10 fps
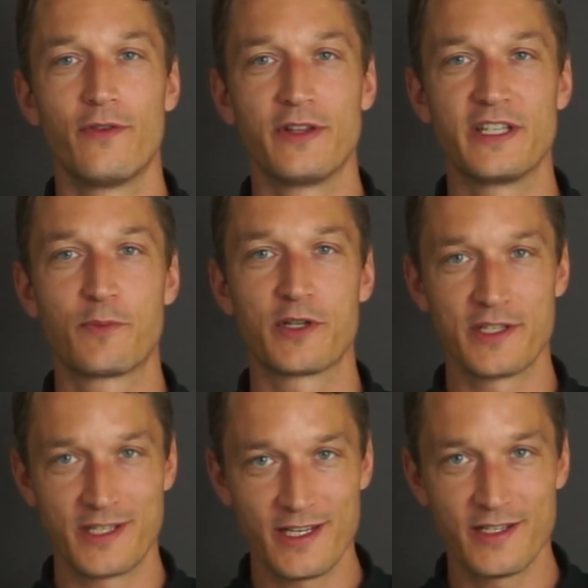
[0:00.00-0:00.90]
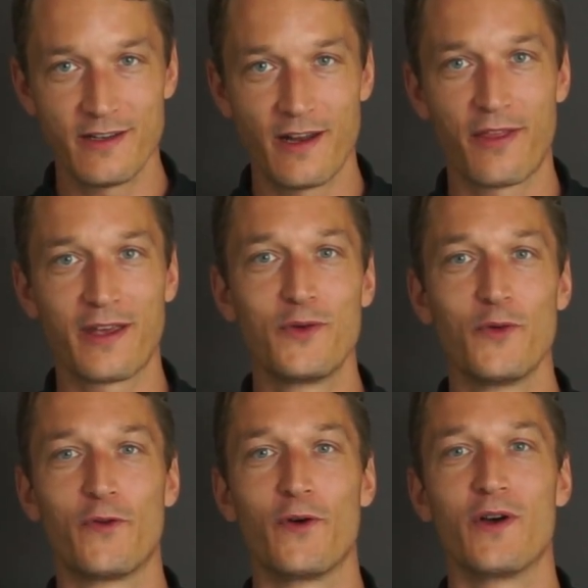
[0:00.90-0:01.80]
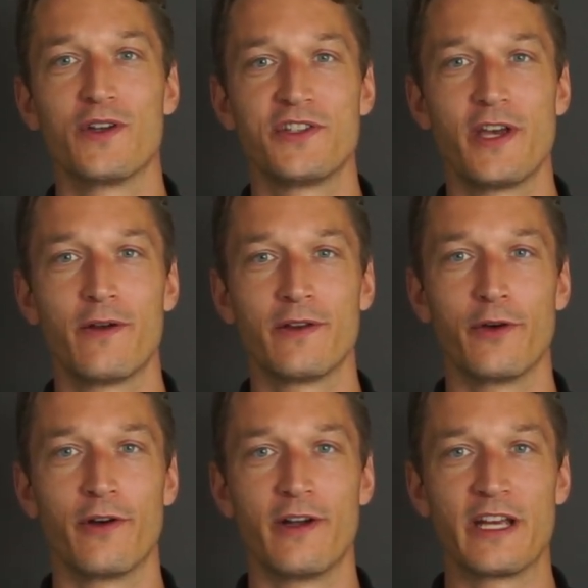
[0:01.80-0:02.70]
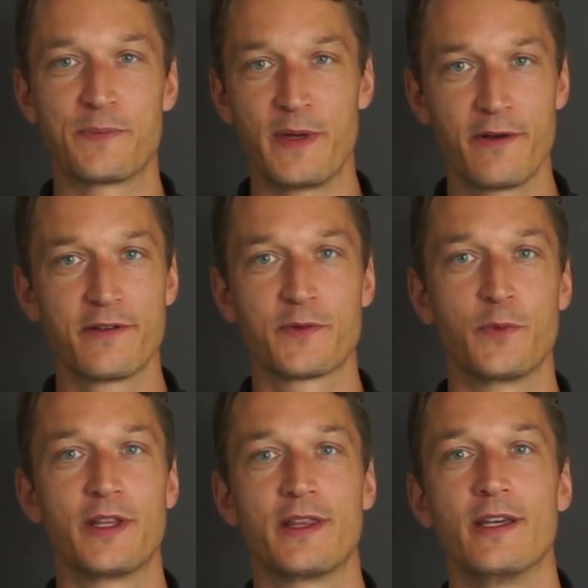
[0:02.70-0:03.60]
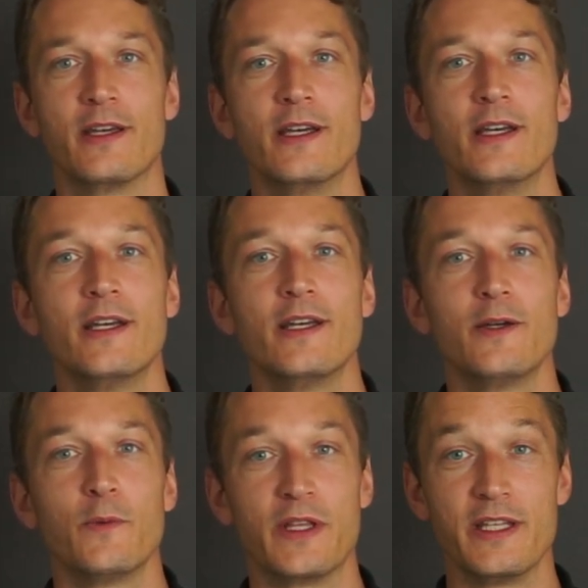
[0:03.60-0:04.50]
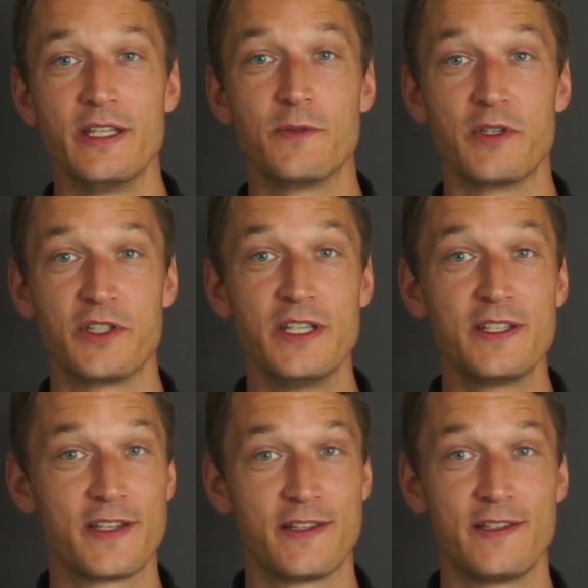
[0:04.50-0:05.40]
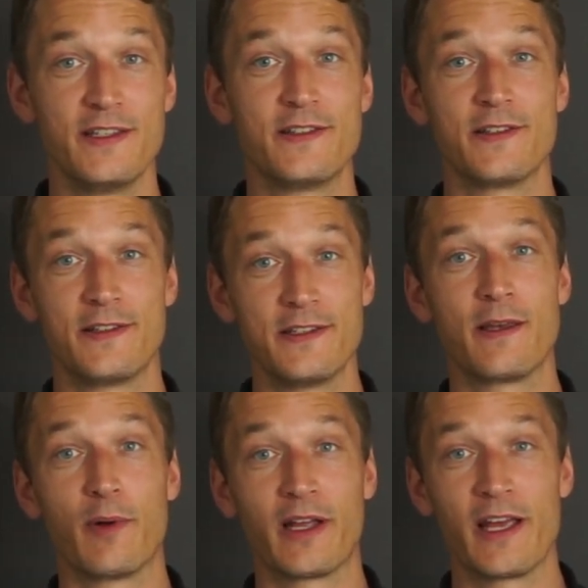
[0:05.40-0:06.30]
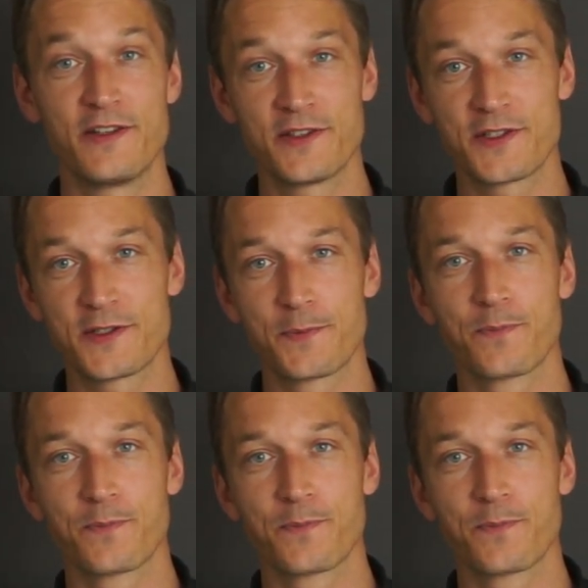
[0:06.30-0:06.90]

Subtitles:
this presentation, and thank you for sharing your experience with these machines and these applications.